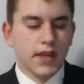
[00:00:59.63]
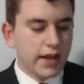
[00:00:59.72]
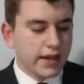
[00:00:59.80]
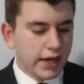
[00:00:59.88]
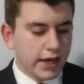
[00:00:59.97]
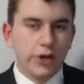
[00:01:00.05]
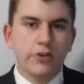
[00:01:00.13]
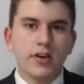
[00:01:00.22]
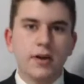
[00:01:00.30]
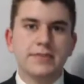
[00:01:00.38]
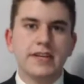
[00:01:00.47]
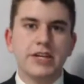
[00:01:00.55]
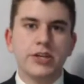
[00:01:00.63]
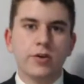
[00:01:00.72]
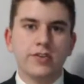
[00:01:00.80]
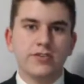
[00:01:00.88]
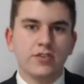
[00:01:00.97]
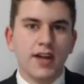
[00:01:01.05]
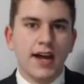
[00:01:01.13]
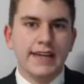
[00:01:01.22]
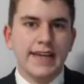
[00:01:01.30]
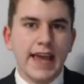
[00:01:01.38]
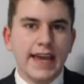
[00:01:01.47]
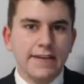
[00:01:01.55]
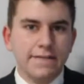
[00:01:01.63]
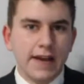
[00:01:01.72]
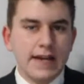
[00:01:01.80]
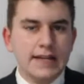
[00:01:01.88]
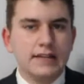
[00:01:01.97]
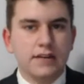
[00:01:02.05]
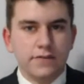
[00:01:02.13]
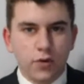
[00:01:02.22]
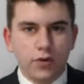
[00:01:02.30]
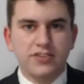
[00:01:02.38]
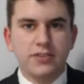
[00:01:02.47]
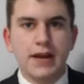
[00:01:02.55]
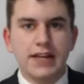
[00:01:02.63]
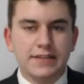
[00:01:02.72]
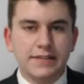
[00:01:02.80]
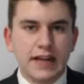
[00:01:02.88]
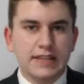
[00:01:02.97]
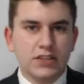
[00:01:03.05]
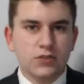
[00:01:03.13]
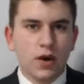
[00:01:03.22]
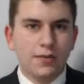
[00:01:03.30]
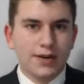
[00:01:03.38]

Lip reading: Now, here in upstate New York, there's a lot of Yankee fans and, of course, the Mets fans as well.